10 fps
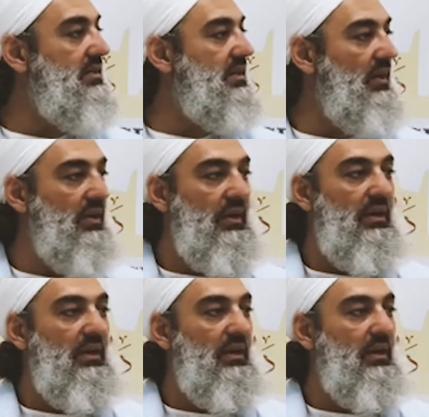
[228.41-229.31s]
So
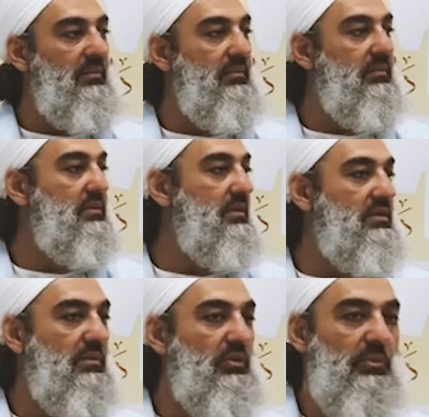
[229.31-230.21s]
I'm
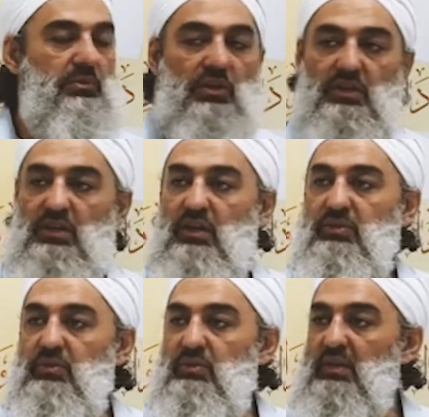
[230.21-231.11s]
not going to go
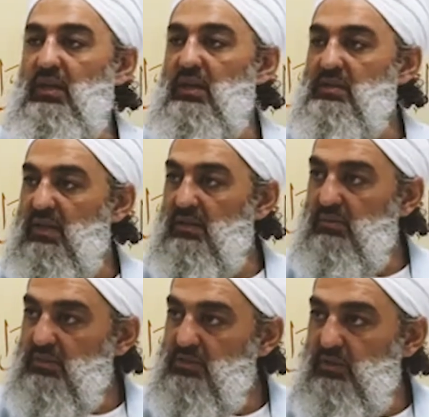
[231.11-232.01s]
through it again, because that
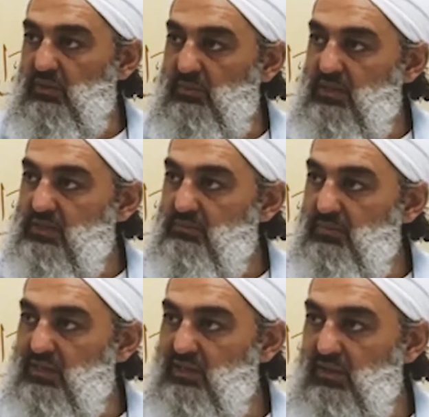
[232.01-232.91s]
we spent almost
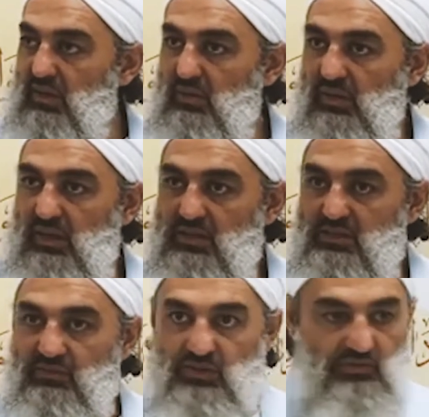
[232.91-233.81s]
basically the whole class
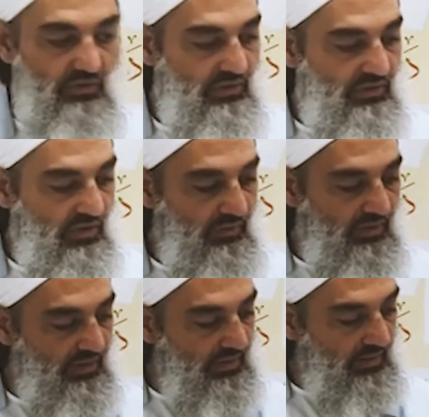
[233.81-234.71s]
the very first time
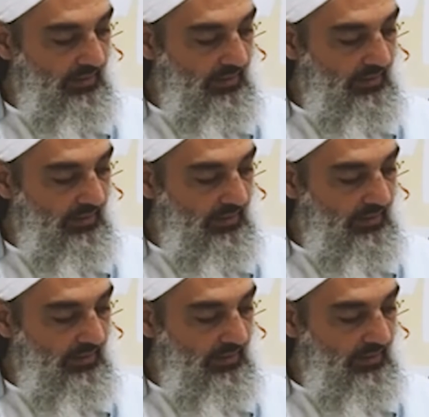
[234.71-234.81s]
on it.